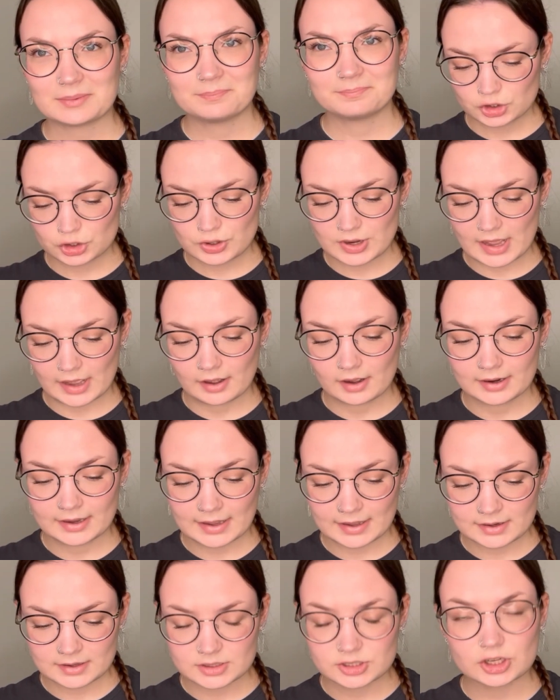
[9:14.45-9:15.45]
So yeah,
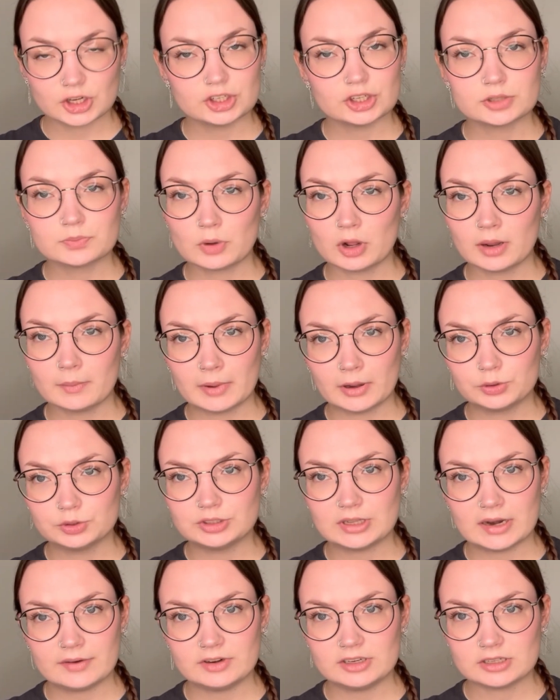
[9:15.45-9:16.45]
again, such a small amount
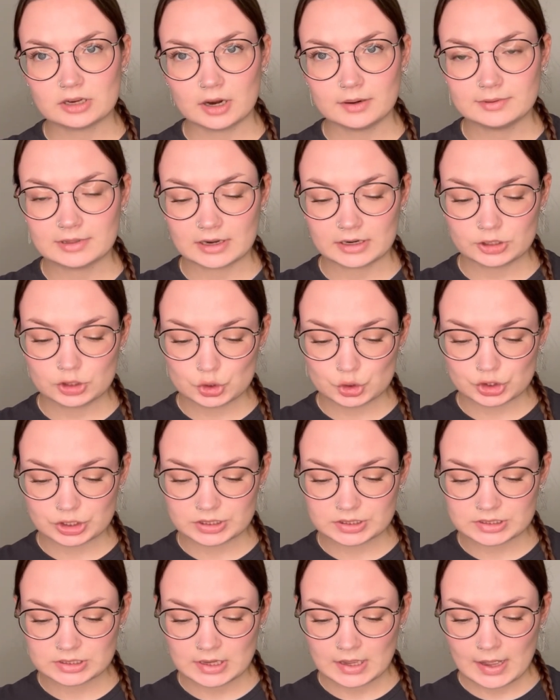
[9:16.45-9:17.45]
every time that I use it,